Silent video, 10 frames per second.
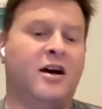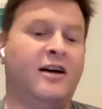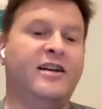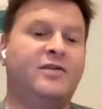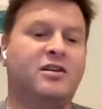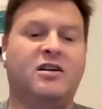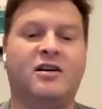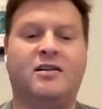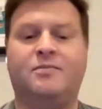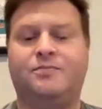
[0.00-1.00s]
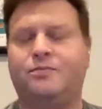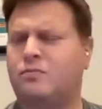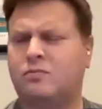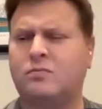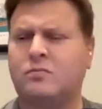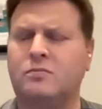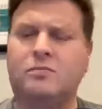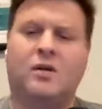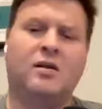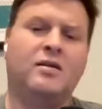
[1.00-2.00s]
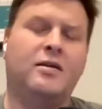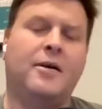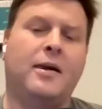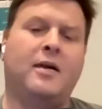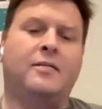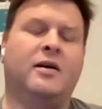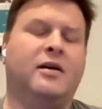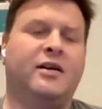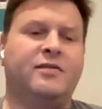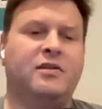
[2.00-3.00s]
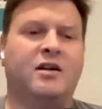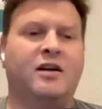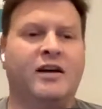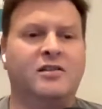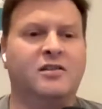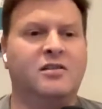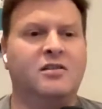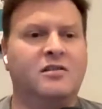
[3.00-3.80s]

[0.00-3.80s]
I never had the